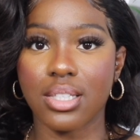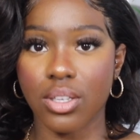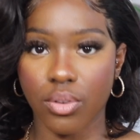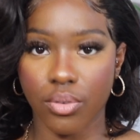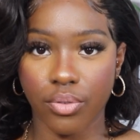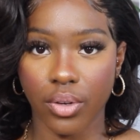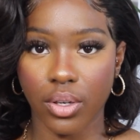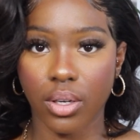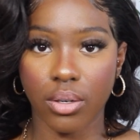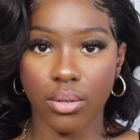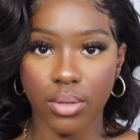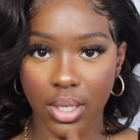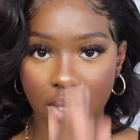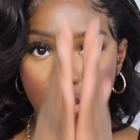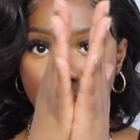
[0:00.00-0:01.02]
that you follow
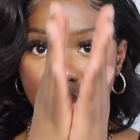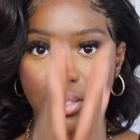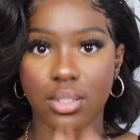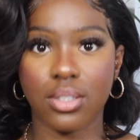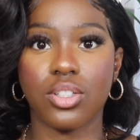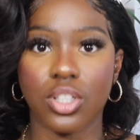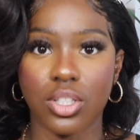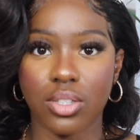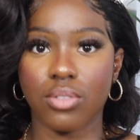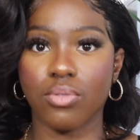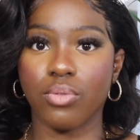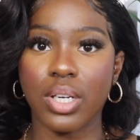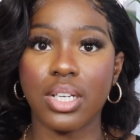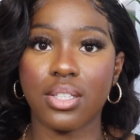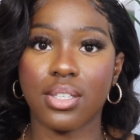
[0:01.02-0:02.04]
is just
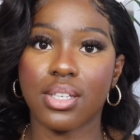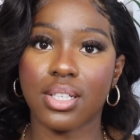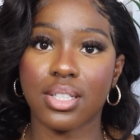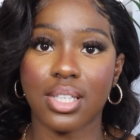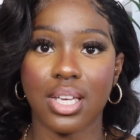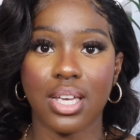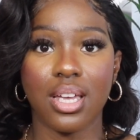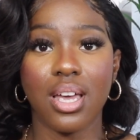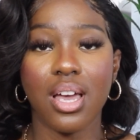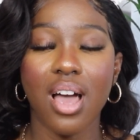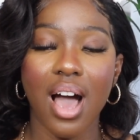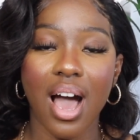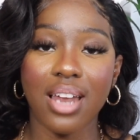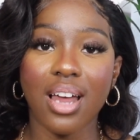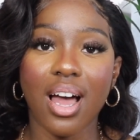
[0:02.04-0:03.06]
really to the T,
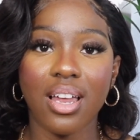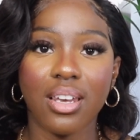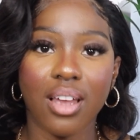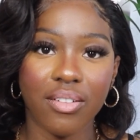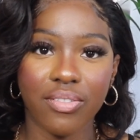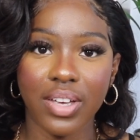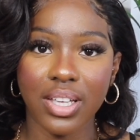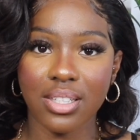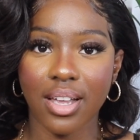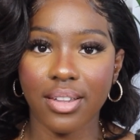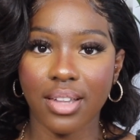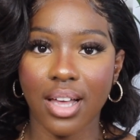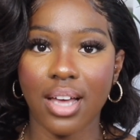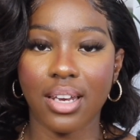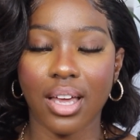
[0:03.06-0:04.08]
and I love things like
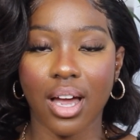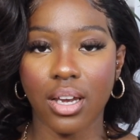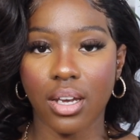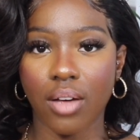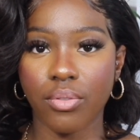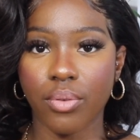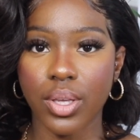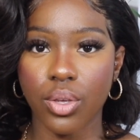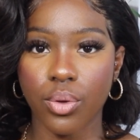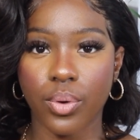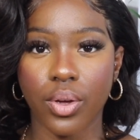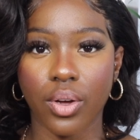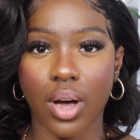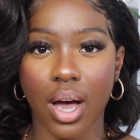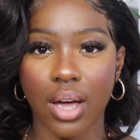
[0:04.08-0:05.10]
that. Like, I love when you
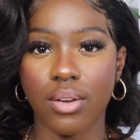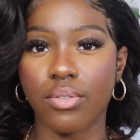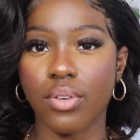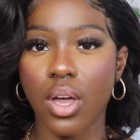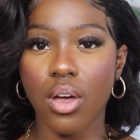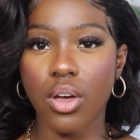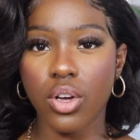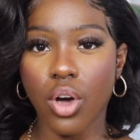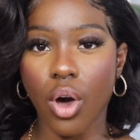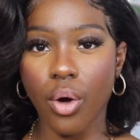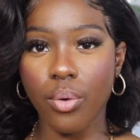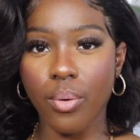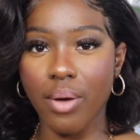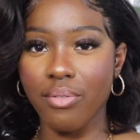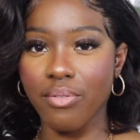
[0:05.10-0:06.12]
can kind of
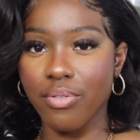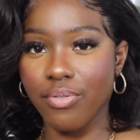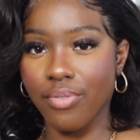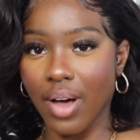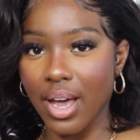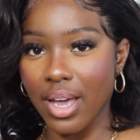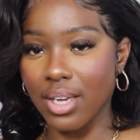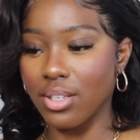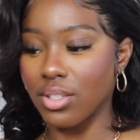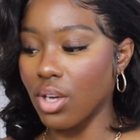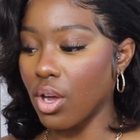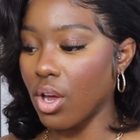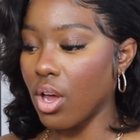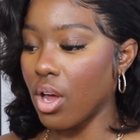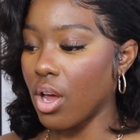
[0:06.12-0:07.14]
go and find,
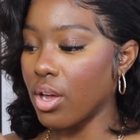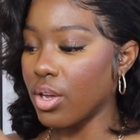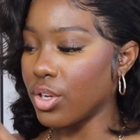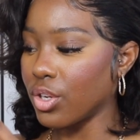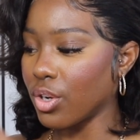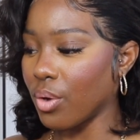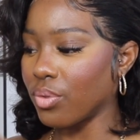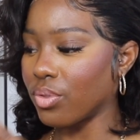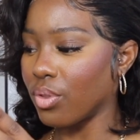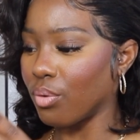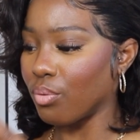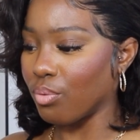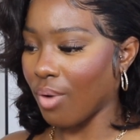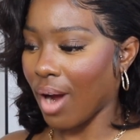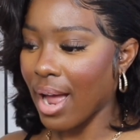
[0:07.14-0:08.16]
you know, the
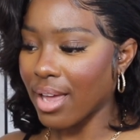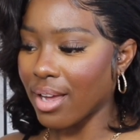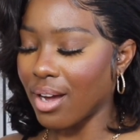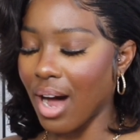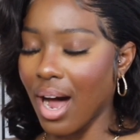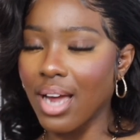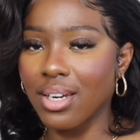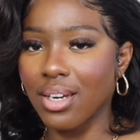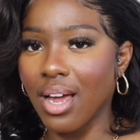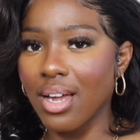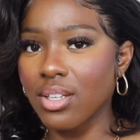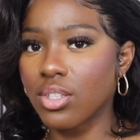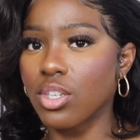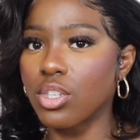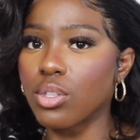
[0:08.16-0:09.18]
right
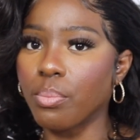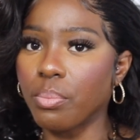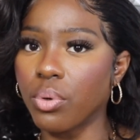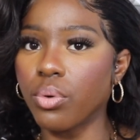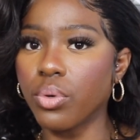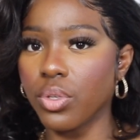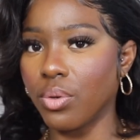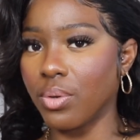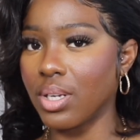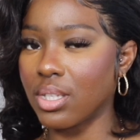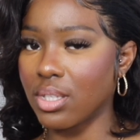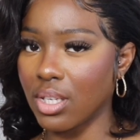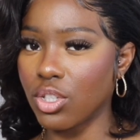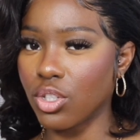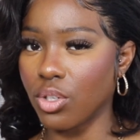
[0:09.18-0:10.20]
guidelines to support you and
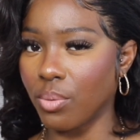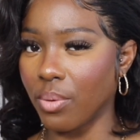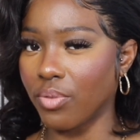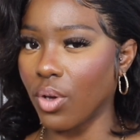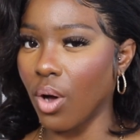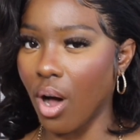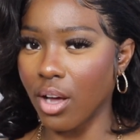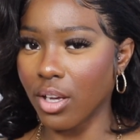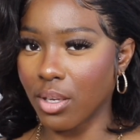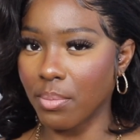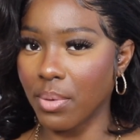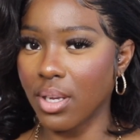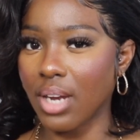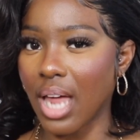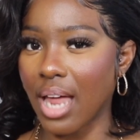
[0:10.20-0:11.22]
assist you with your
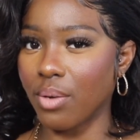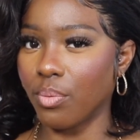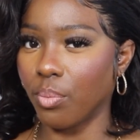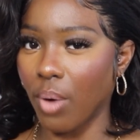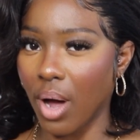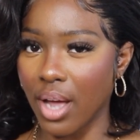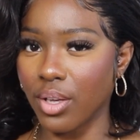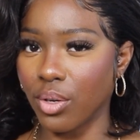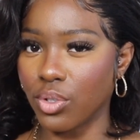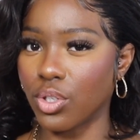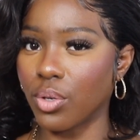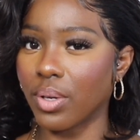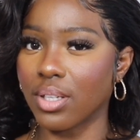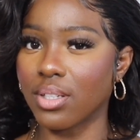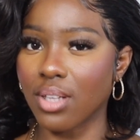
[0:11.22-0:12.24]
argument and why you're
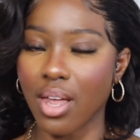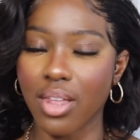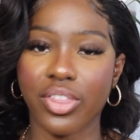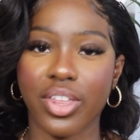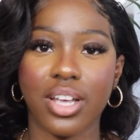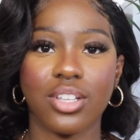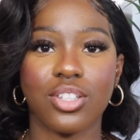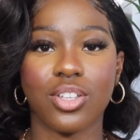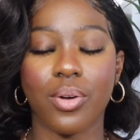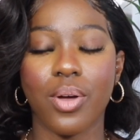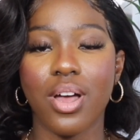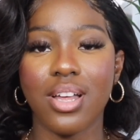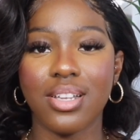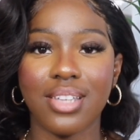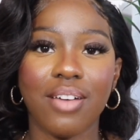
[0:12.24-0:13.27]
doing certain things. So
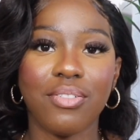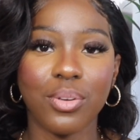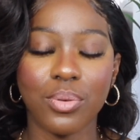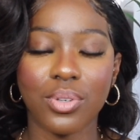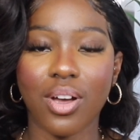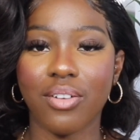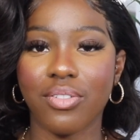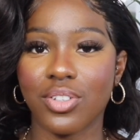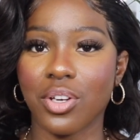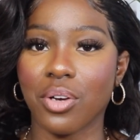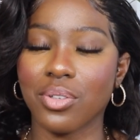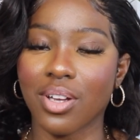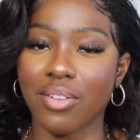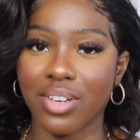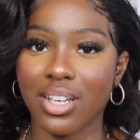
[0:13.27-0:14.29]
definitely would go for
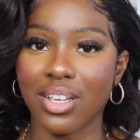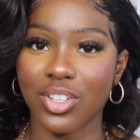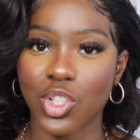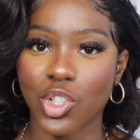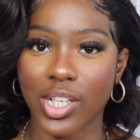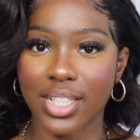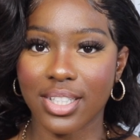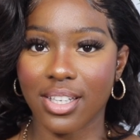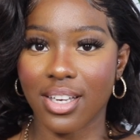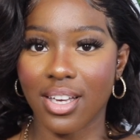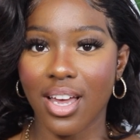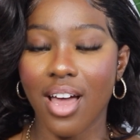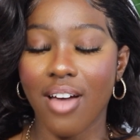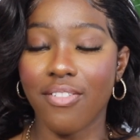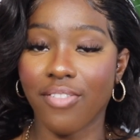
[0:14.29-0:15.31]
dolls. I really enjoyed it,
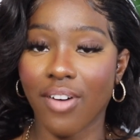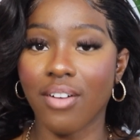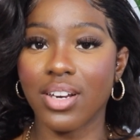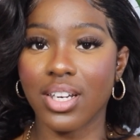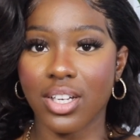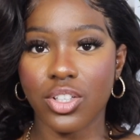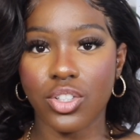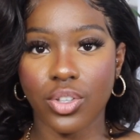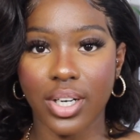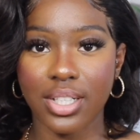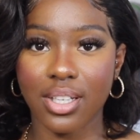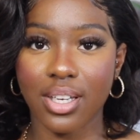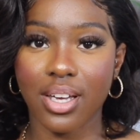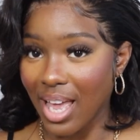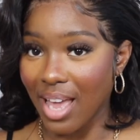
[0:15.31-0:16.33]
thoroughly enjoyed
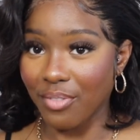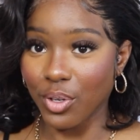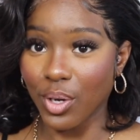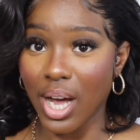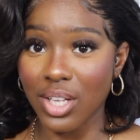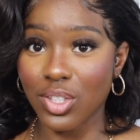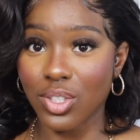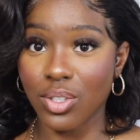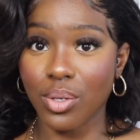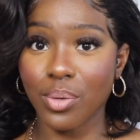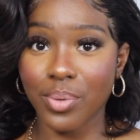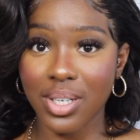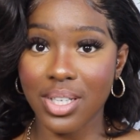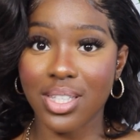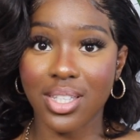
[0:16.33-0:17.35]
it. If you guys do
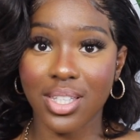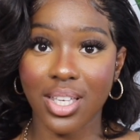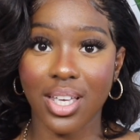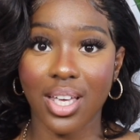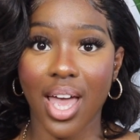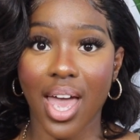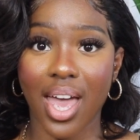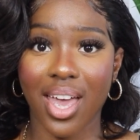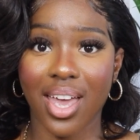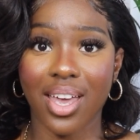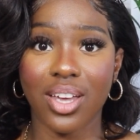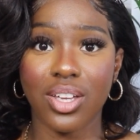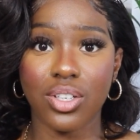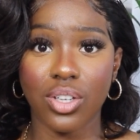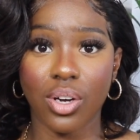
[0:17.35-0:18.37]
want to see
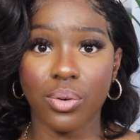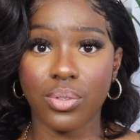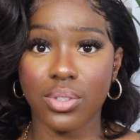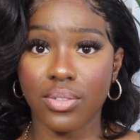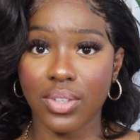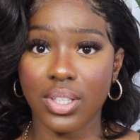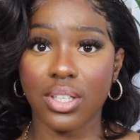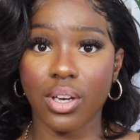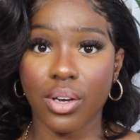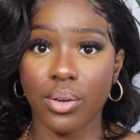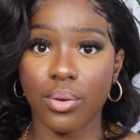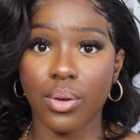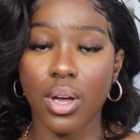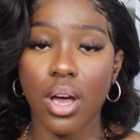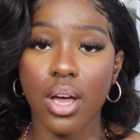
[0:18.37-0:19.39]
a dolls
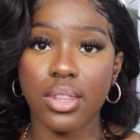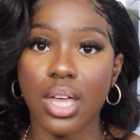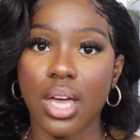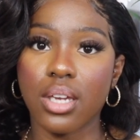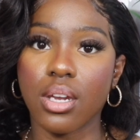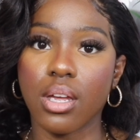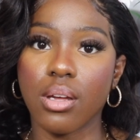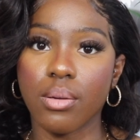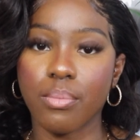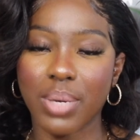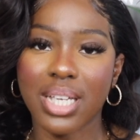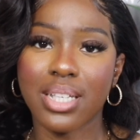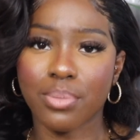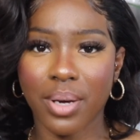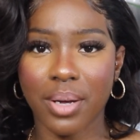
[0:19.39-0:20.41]
video, then
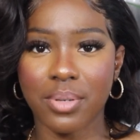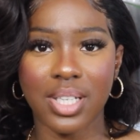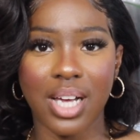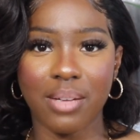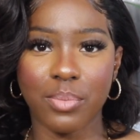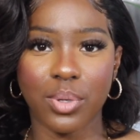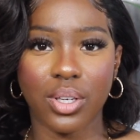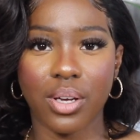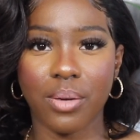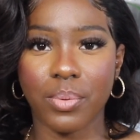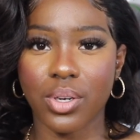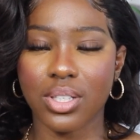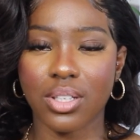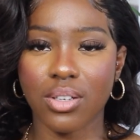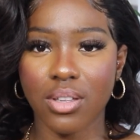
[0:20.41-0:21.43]
please put it down below,
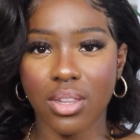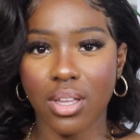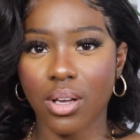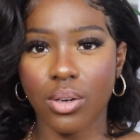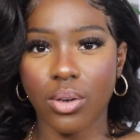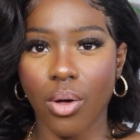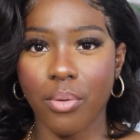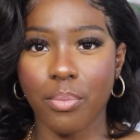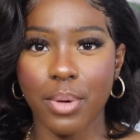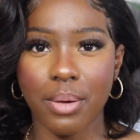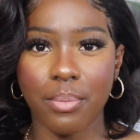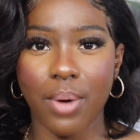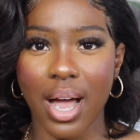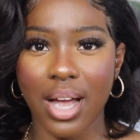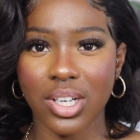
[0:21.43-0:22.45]
because I don't think a lot of
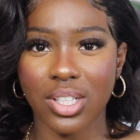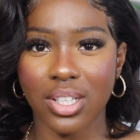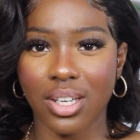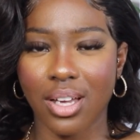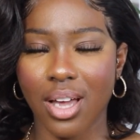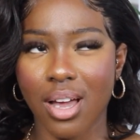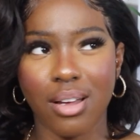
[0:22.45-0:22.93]
people actually